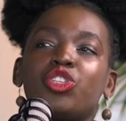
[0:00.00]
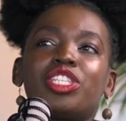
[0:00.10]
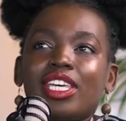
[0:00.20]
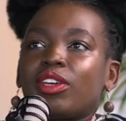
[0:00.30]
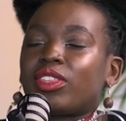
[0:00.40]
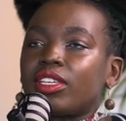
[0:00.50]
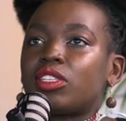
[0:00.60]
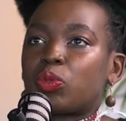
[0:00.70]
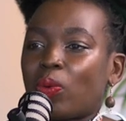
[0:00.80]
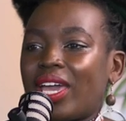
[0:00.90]
see, this
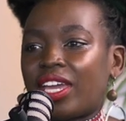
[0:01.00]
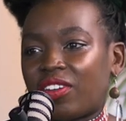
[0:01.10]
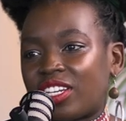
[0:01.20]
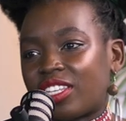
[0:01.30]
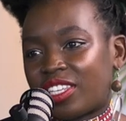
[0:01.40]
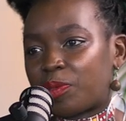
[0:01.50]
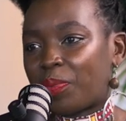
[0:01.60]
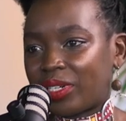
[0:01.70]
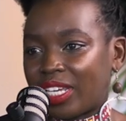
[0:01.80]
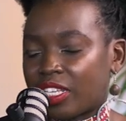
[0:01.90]
is why I created this
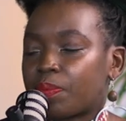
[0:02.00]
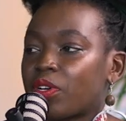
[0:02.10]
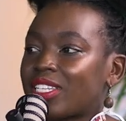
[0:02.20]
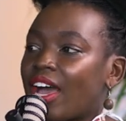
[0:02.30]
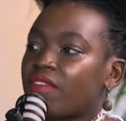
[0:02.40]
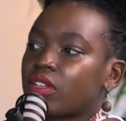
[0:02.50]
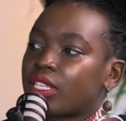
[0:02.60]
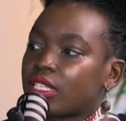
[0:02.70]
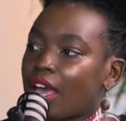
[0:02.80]
podcast because I have all these